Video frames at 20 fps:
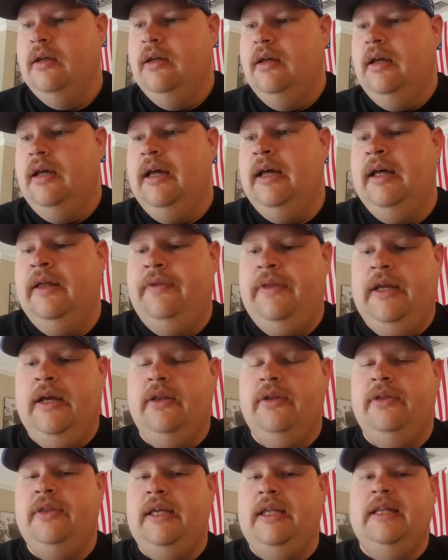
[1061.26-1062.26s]
The
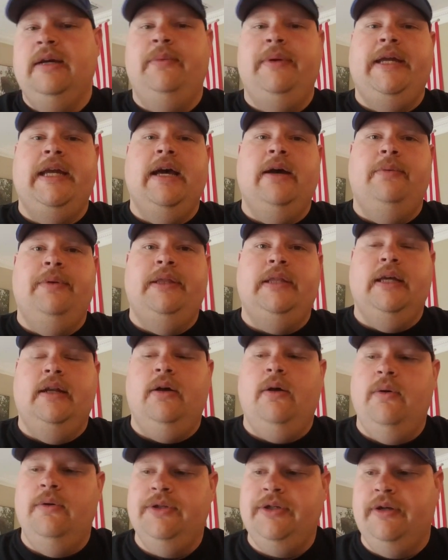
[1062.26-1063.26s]
other thing that we got with that
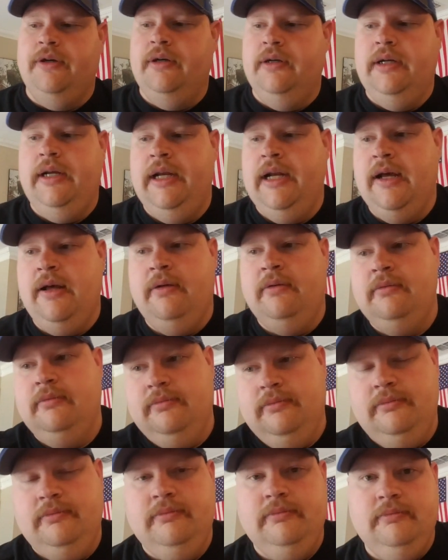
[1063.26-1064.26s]
holster, and I'll
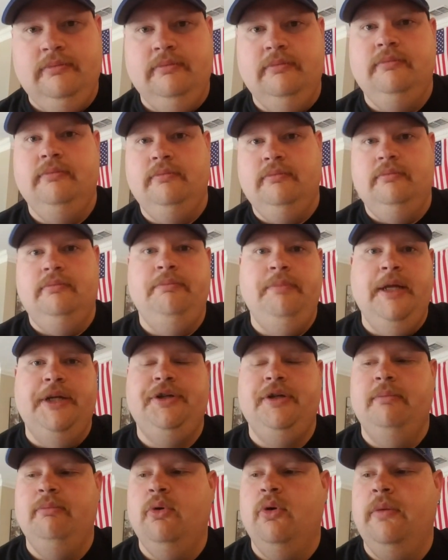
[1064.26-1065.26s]

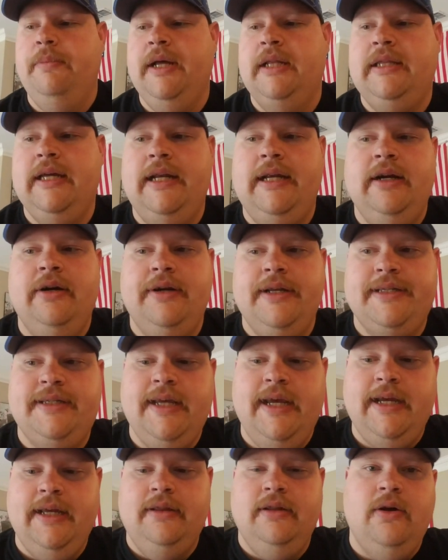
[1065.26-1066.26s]
mention more about that here in a
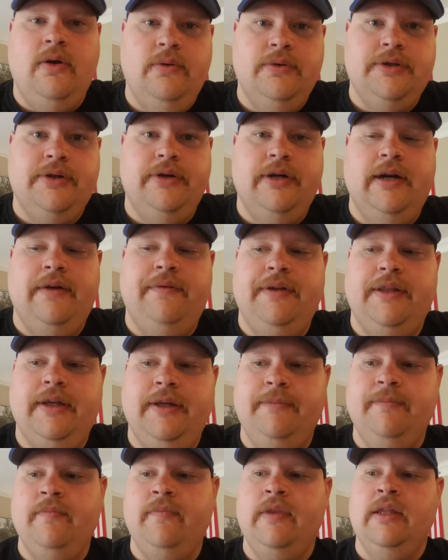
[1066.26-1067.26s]
second, the holster and
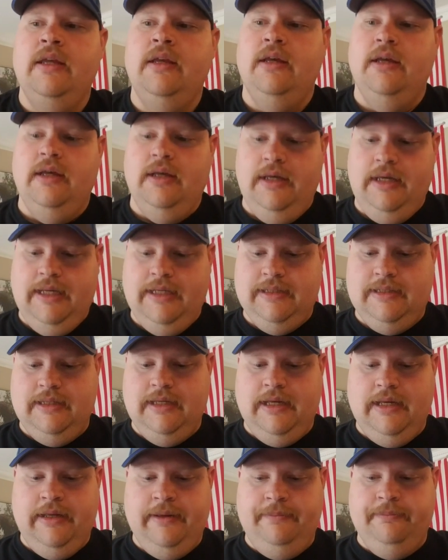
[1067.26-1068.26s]
everything, is
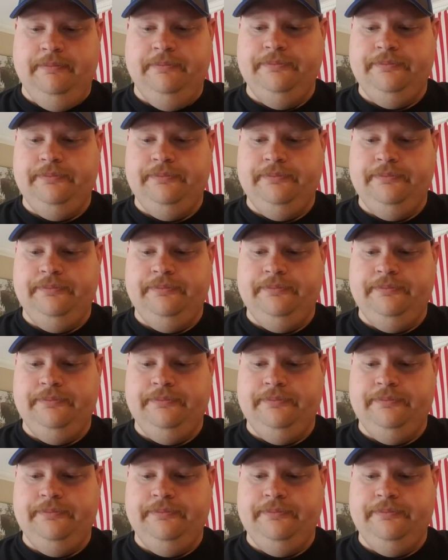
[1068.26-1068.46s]
well,